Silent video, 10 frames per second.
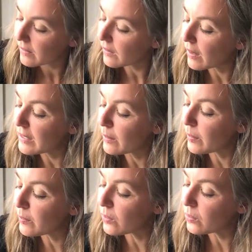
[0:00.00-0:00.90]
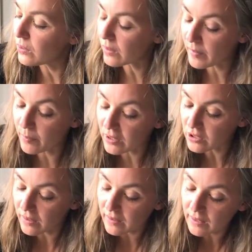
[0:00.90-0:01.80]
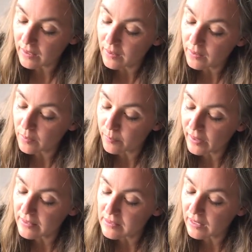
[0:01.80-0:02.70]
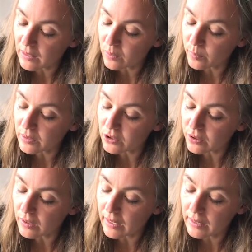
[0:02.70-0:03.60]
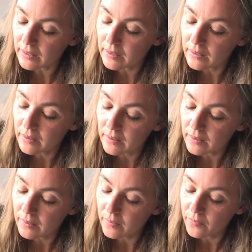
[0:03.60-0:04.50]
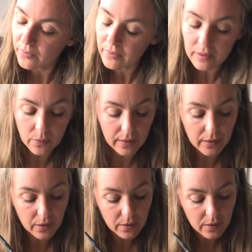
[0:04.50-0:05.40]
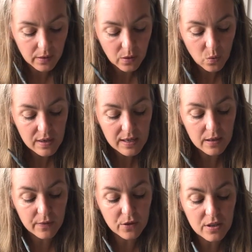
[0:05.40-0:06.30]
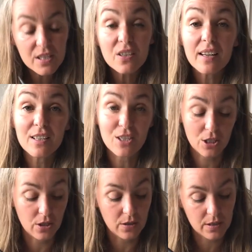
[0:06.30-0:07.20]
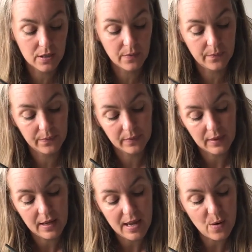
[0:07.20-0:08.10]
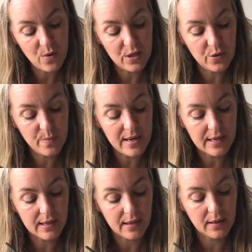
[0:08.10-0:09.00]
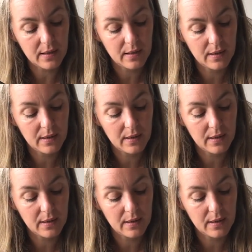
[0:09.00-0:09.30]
There, I need a bit more water on my brush, I think. The paint's getting a little bit dry. There we go. What colour have you decided to use? And what are you making?